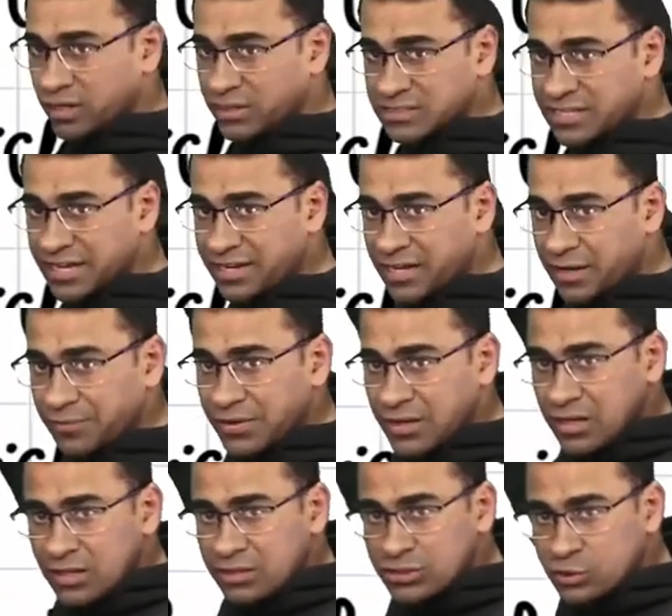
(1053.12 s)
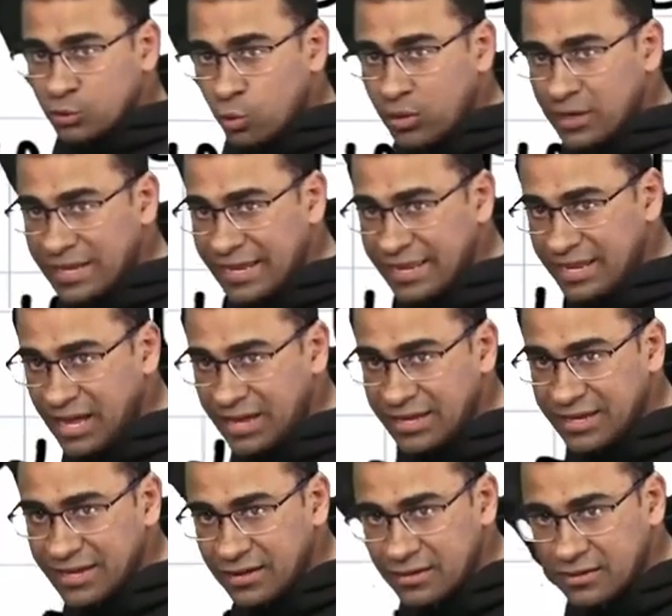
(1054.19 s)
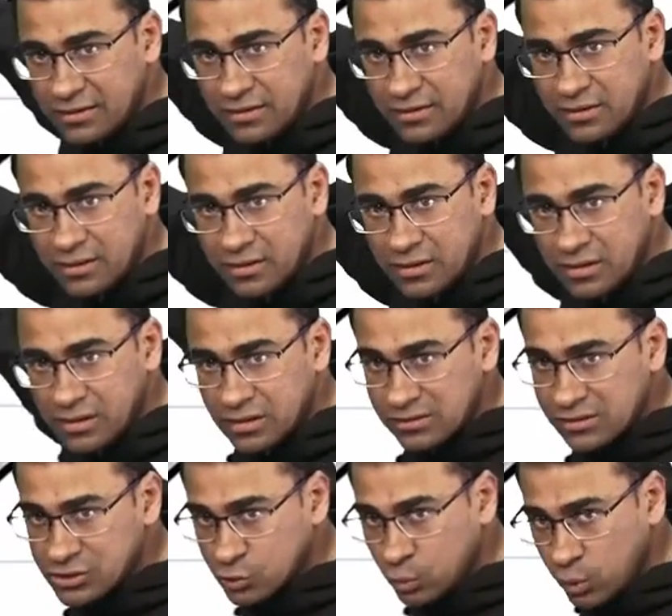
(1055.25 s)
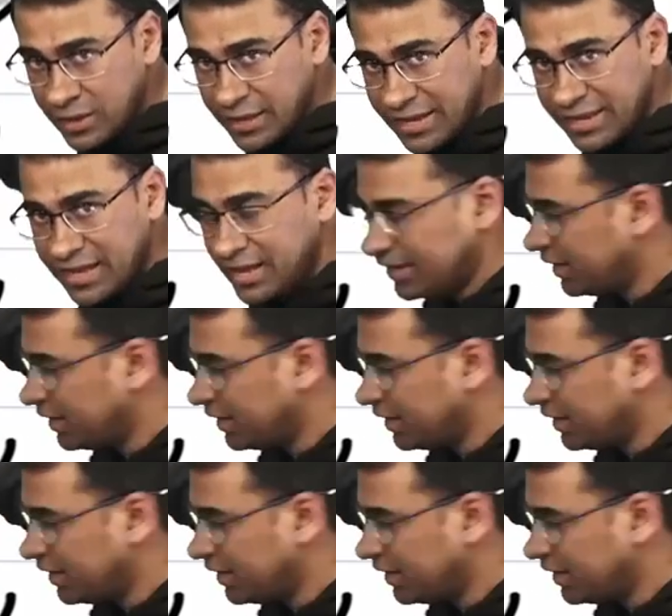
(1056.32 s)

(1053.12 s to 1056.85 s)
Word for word: look at this area. This whole area here, this whole area